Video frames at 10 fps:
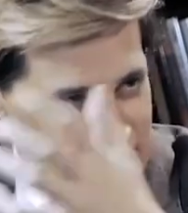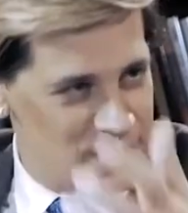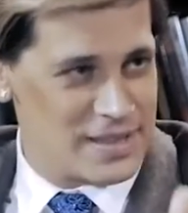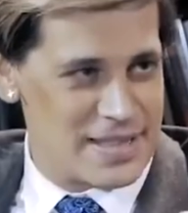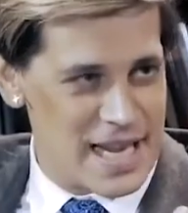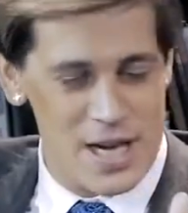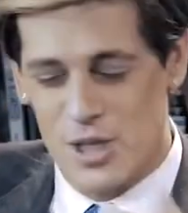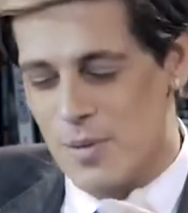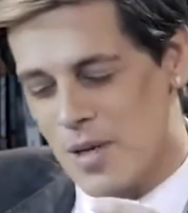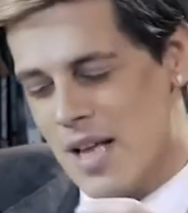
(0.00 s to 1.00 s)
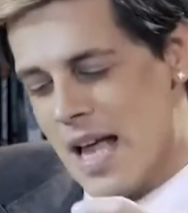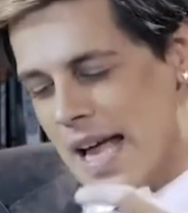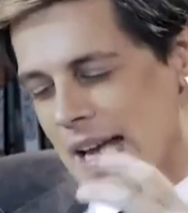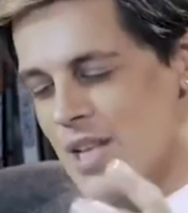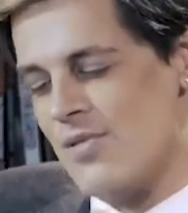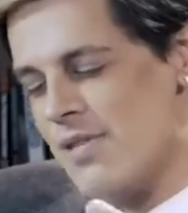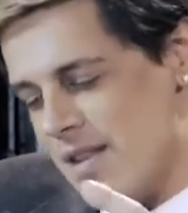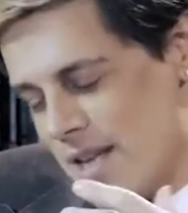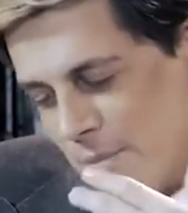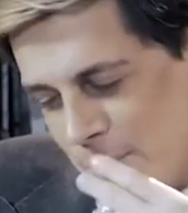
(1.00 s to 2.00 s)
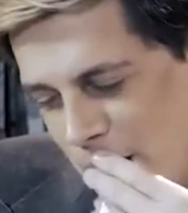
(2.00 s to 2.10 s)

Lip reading: limitless energy. But is there anything, and